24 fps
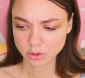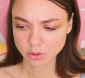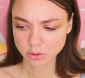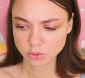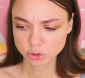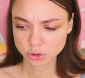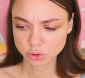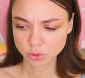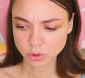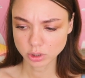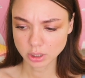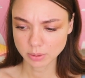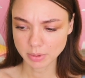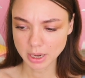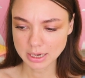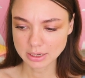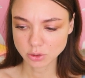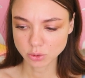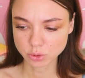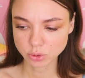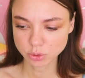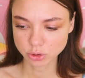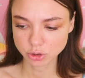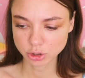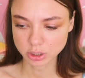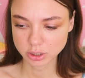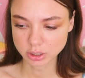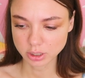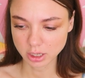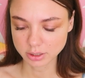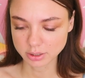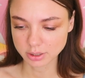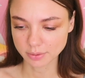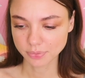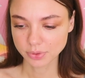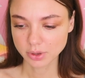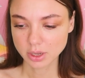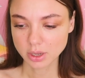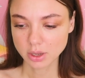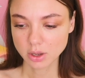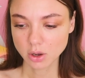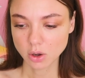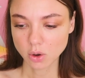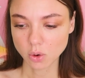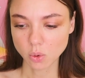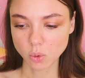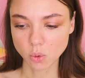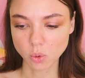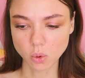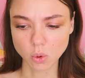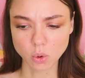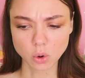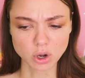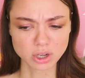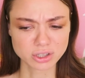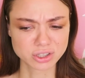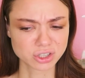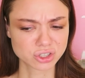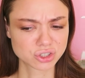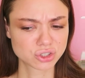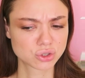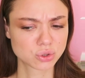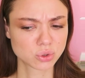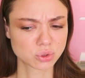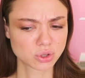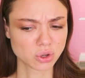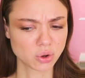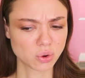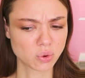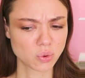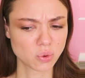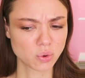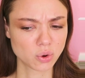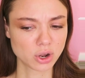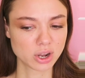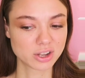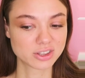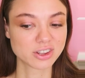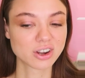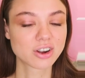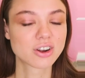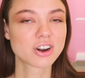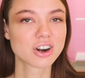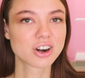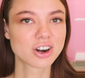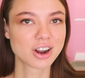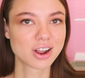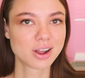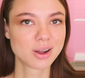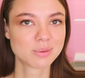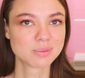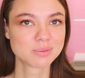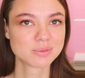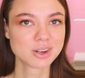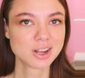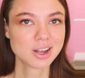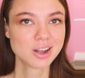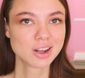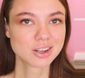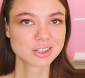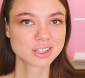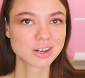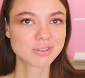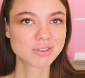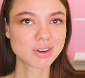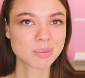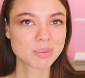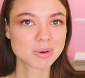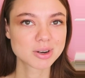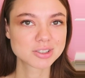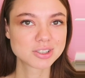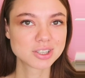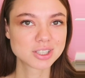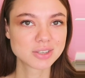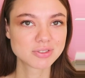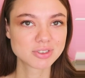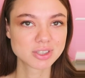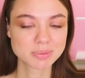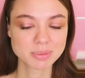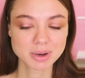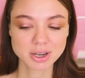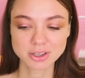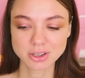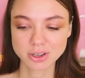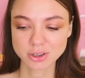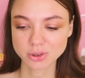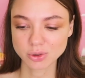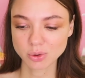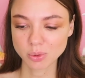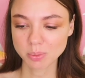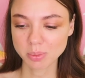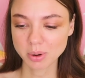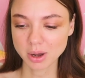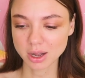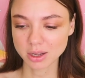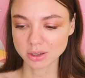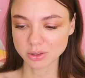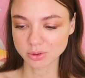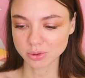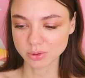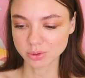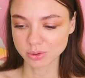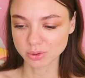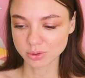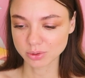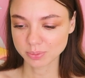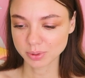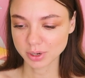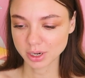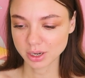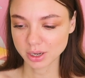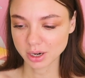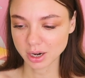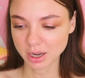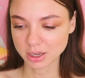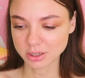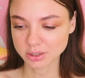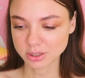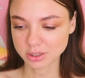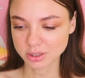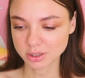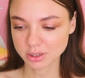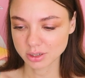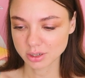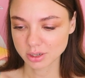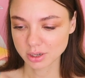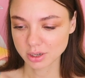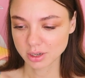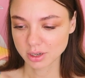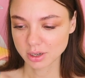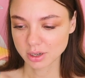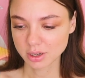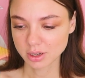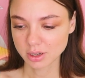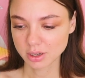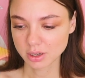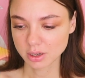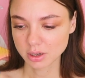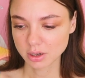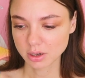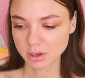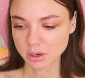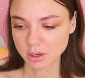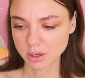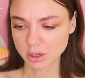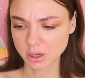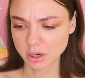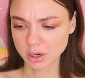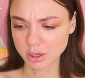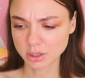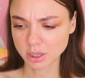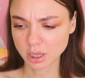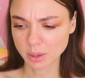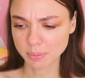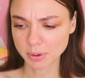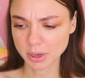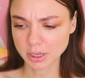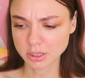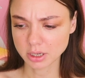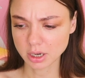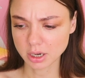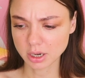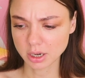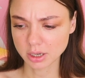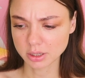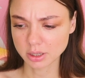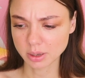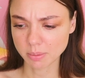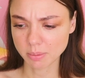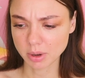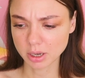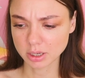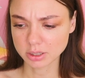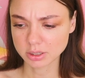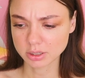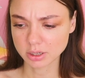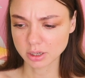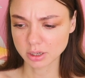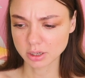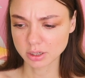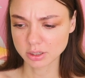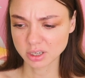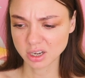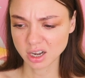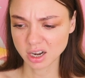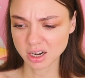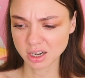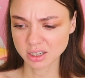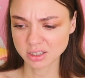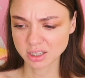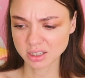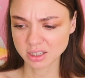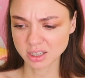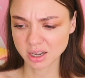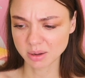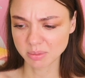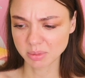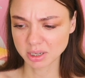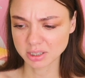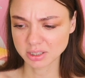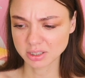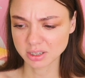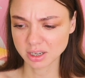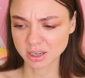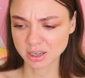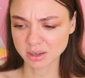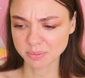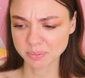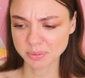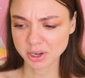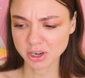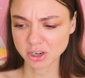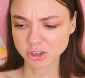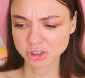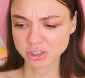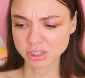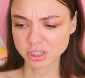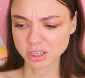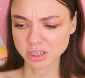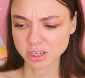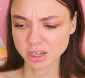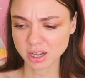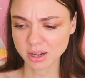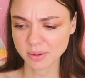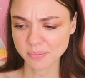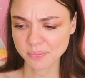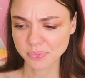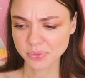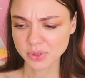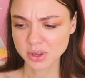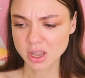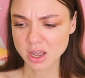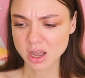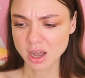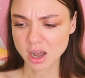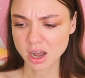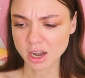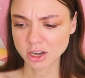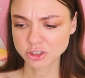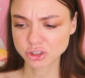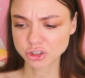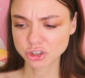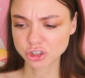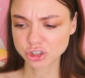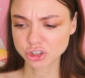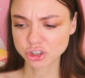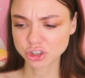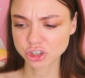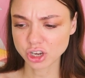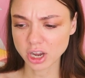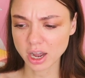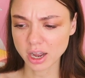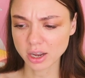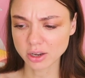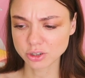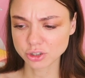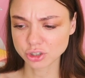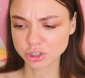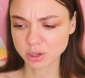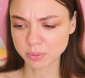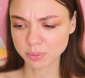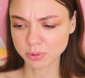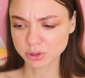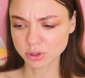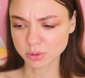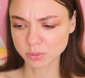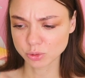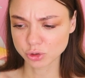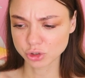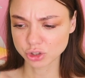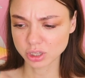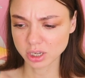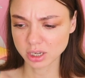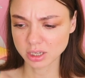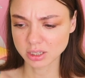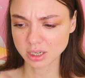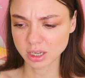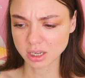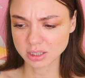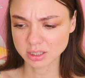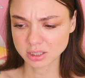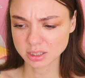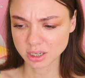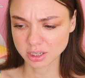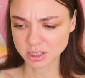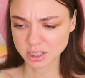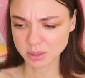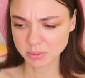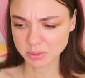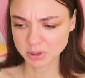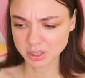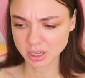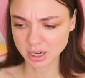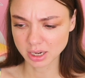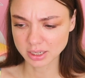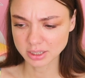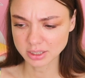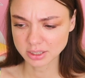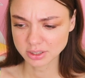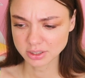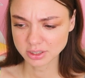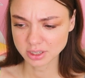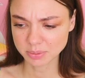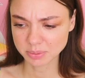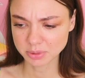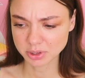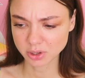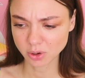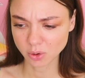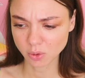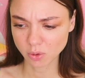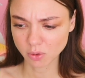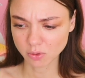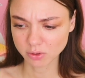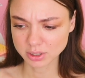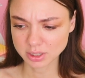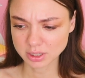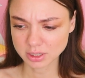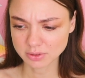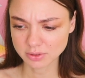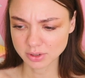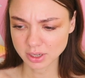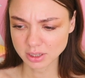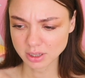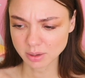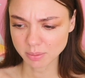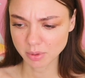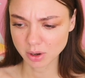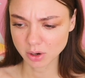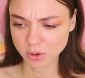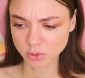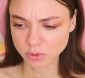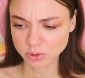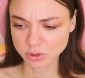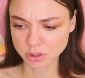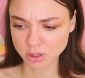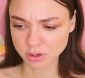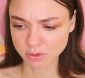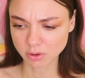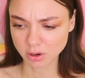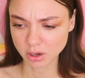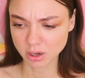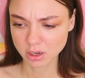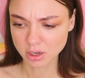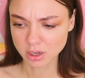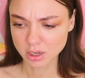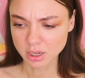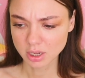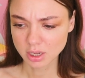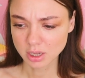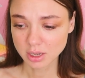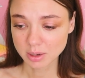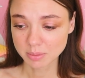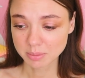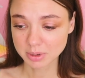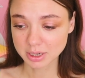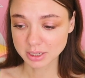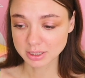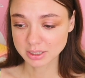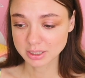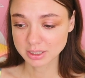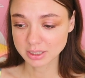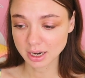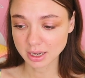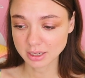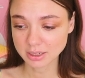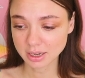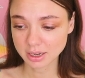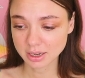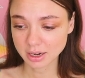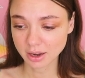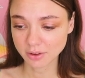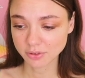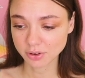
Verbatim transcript: Oh, small spot left. Oh, what's that? A cream? Check the pot. Looks good. Or it's a mask again. Uh, yeah, that's a mask. I think it's a cleansing mask because there are some leaves there, mint color, what a strange